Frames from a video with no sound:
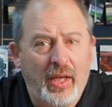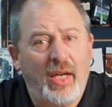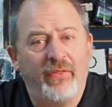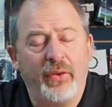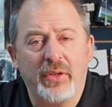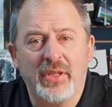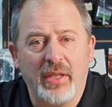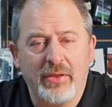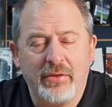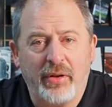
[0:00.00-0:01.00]
Hey folks,
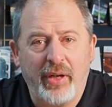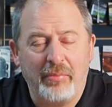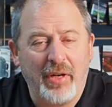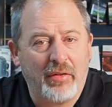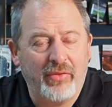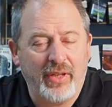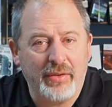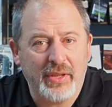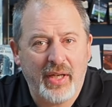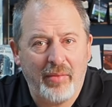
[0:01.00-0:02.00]
it's Troy at Mike
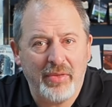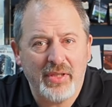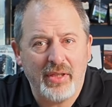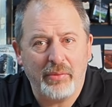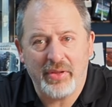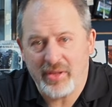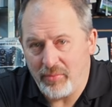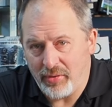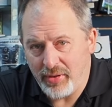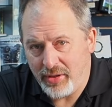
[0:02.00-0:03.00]
Crivello's Cameras here with some
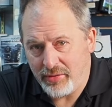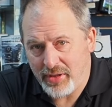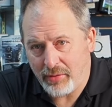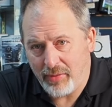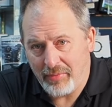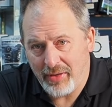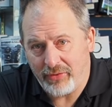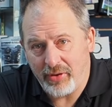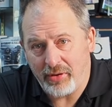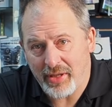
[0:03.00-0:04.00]
more used equipment
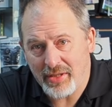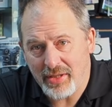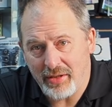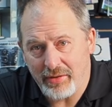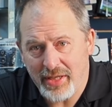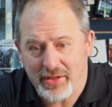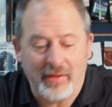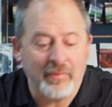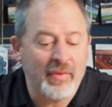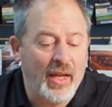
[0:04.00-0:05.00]
for your consideration.
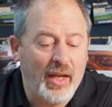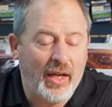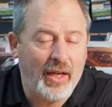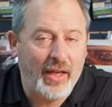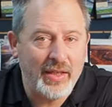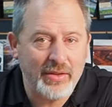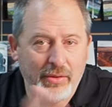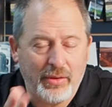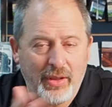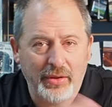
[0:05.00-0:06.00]
Uh, as
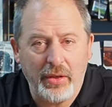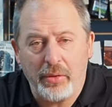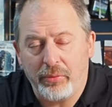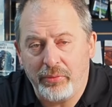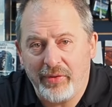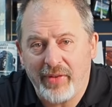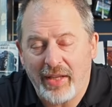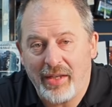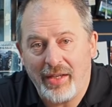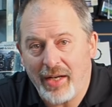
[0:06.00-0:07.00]
you all know, we've
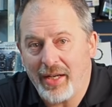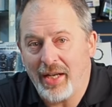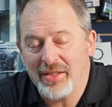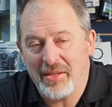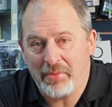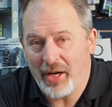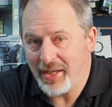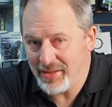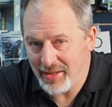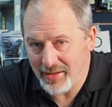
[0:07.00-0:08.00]
got the Nikon
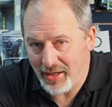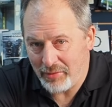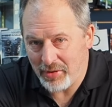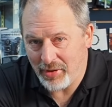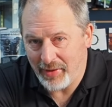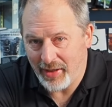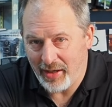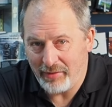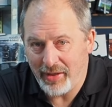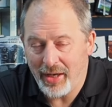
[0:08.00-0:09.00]
surprise discount going
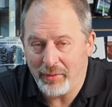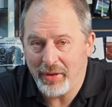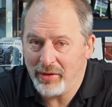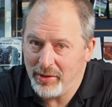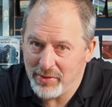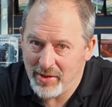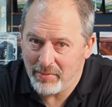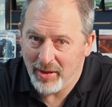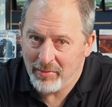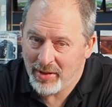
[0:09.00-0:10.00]
on right now in our used
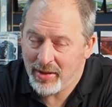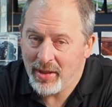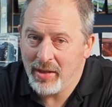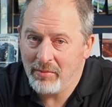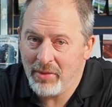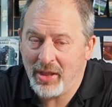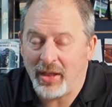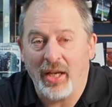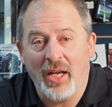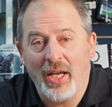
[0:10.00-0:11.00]
department, meaning